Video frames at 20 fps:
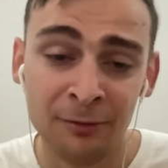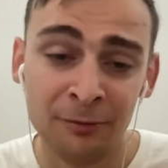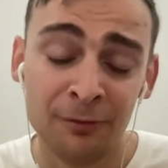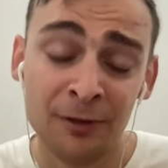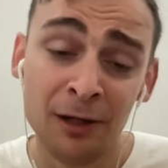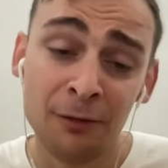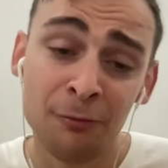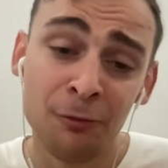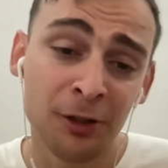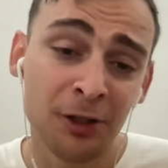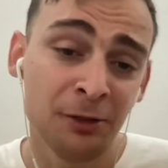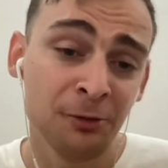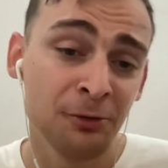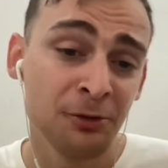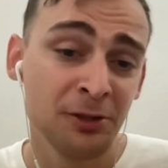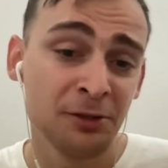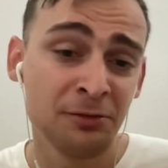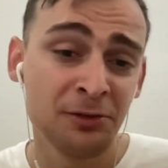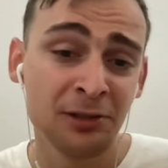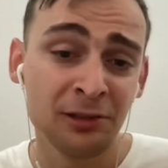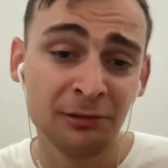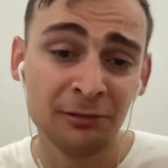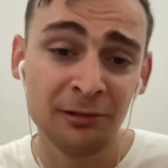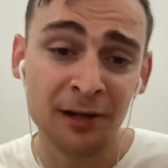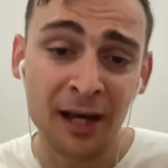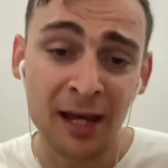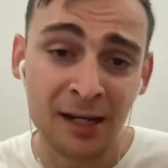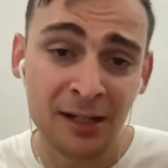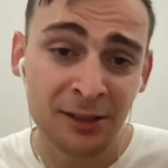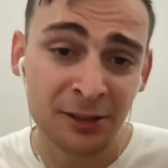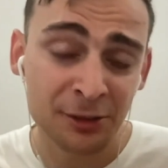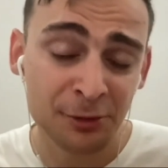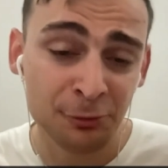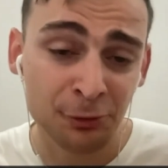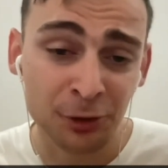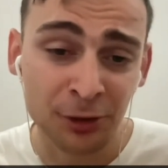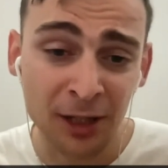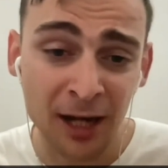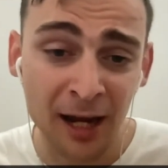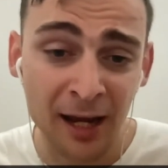We are working on different layers
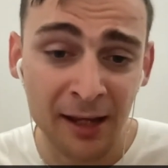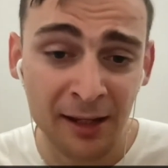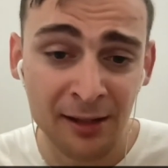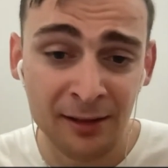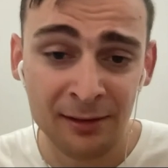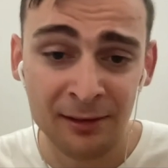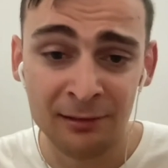for hiking.